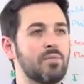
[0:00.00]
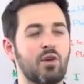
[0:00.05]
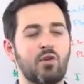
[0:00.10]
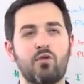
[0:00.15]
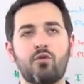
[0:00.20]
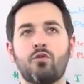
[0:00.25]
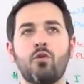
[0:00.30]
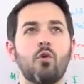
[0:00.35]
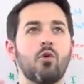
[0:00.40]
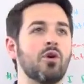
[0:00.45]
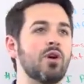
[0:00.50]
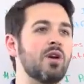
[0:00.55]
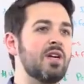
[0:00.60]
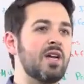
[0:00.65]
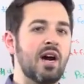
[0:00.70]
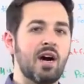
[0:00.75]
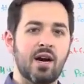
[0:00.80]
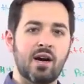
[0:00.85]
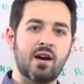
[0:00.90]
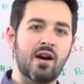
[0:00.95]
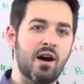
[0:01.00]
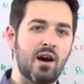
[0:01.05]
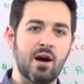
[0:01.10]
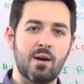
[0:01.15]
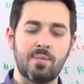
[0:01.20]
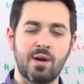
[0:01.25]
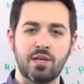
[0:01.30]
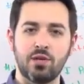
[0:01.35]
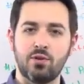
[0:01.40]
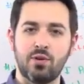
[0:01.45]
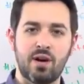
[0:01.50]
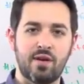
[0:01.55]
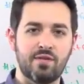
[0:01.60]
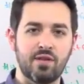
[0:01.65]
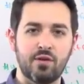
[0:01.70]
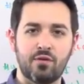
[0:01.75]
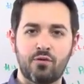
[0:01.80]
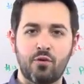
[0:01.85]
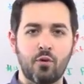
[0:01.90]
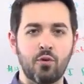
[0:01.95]
Ford.com and you have
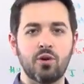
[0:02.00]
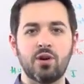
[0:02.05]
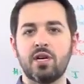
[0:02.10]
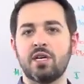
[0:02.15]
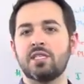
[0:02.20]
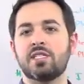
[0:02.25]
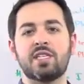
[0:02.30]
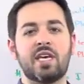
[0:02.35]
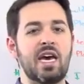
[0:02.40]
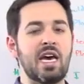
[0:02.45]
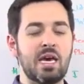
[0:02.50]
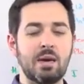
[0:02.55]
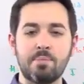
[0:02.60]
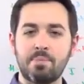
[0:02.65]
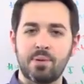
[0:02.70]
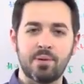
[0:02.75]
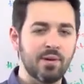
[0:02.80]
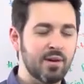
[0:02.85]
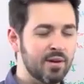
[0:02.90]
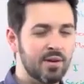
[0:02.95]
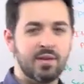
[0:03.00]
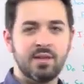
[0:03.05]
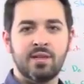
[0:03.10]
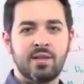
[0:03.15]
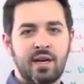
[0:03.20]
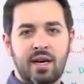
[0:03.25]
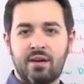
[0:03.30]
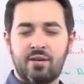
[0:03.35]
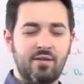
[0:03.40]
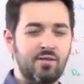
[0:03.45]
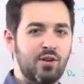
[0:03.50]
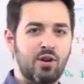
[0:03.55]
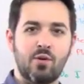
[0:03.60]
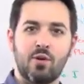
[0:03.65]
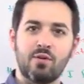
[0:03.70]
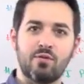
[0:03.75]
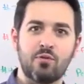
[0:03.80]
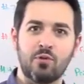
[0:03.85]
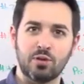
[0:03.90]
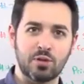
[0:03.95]
the Ford Escape, I don't even know
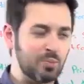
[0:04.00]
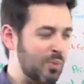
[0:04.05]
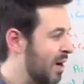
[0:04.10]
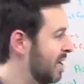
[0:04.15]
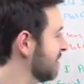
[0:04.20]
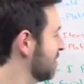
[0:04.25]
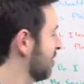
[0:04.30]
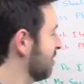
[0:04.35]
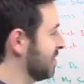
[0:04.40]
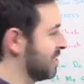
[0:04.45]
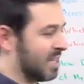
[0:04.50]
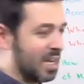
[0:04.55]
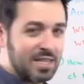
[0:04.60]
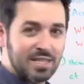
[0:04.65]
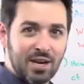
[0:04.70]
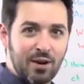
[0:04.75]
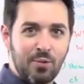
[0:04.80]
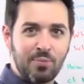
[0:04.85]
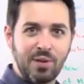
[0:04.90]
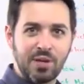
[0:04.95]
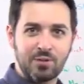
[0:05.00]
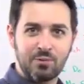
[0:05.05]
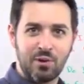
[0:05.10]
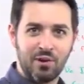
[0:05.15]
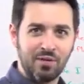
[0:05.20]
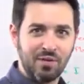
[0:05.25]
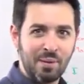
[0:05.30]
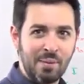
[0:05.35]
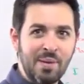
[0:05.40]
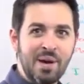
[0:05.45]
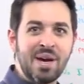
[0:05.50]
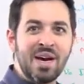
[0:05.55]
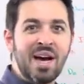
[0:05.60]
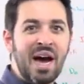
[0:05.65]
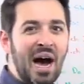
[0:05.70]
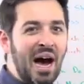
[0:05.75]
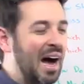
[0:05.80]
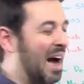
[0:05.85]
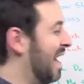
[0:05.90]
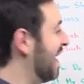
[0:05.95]
what Ford's brands are these days, I hope that's one of them,
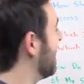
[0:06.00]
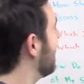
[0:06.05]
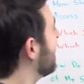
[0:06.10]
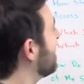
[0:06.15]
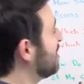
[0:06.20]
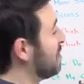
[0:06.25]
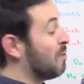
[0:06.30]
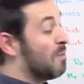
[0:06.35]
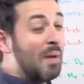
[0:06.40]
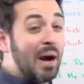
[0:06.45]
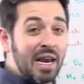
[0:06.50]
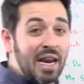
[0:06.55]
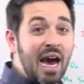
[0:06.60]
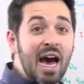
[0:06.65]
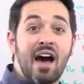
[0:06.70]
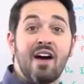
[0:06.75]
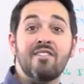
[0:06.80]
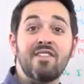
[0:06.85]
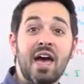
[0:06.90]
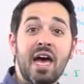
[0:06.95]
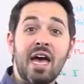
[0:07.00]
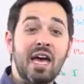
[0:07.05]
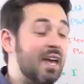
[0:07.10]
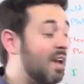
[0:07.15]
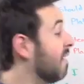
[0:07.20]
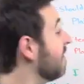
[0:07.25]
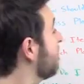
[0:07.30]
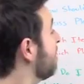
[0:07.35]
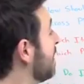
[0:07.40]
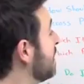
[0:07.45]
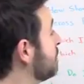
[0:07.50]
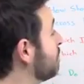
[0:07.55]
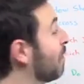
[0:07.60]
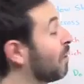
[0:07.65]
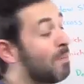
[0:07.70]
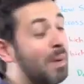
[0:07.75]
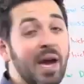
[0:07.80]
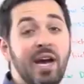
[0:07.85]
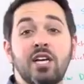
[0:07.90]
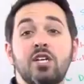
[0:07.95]
you might have a
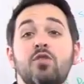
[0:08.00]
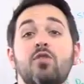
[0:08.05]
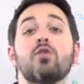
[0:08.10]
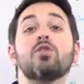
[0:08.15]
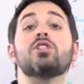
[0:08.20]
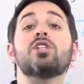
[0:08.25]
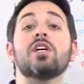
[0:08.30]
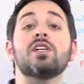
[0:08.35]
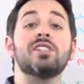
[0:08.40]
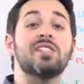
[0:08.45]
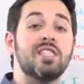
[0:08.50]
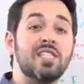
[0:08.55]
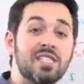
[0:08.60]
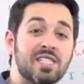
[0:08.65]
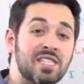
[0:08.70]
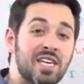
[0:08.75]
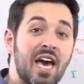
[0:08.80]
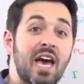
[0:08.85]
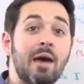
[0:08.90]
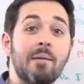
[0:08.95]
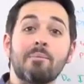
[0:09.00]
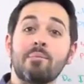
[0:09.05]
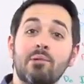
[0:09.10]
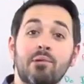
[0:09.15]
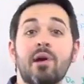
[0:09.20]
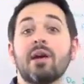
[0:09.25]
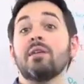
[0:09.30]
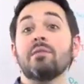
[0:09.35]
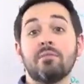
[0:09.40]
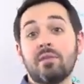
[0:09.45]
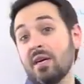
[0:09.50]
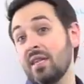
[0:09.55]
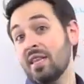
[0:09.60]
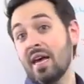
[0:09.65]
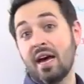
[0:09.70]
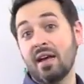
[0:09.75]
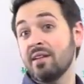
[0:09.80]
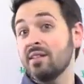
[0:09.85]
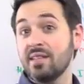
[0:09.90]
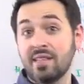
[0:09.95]
Facebook page for just the Escape, right? And
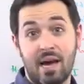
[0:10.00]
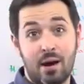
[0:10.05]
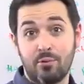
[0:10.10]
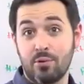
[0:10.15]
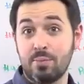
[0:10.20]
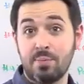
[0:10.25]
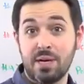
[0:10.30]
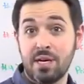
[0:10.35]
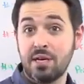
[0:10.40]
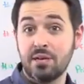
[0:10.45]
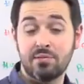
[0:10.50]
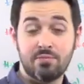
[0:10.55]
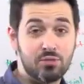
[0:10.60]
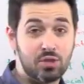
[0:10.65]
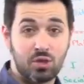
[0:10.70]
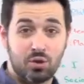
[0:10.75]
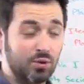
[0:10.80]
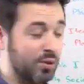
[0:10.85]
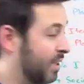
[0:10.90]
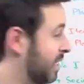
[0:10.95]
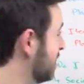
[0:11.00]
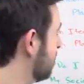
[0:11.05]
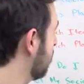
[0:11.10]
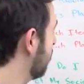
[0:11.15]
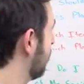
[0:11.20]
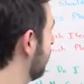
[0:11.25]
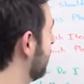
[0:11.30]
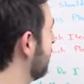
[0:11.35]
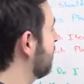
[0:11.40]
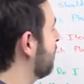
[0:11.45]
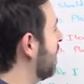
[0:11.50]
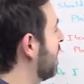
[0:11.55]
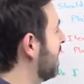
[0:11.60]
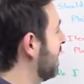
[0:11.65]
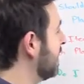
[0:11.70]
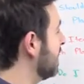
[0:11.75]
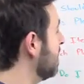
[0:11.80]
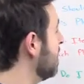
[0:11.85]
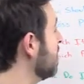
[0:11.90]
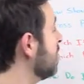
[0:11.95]
that would be certainly totally
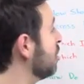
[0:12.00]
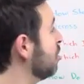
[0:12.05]
fine.